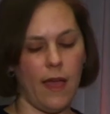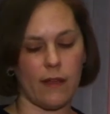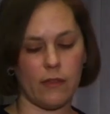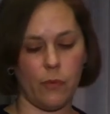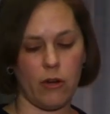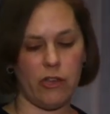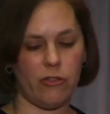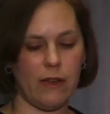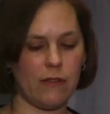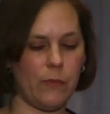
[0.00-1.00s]

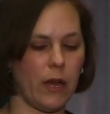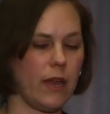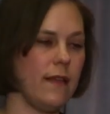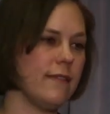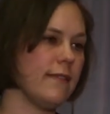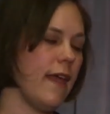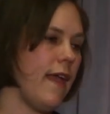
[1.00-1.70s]
exploration experience,